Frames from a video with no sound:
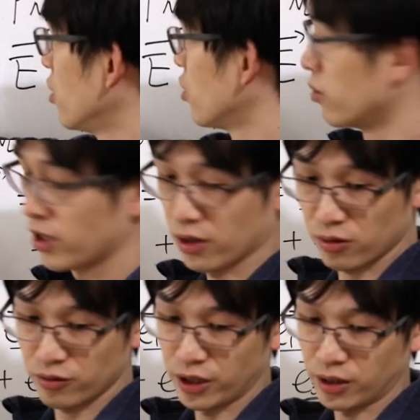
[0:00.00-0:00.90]
to omega
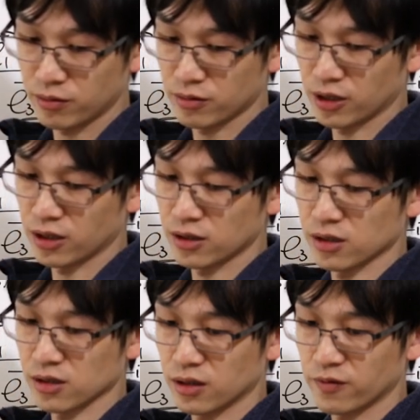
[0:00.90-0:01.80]
3, right? That's
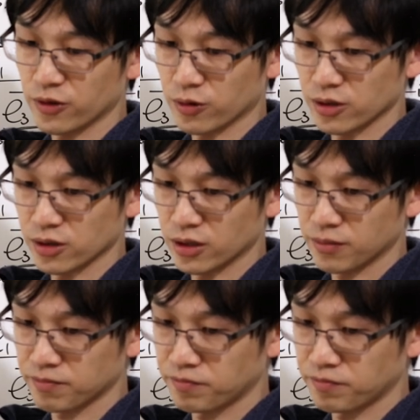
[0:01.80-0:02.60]
a sum frequency.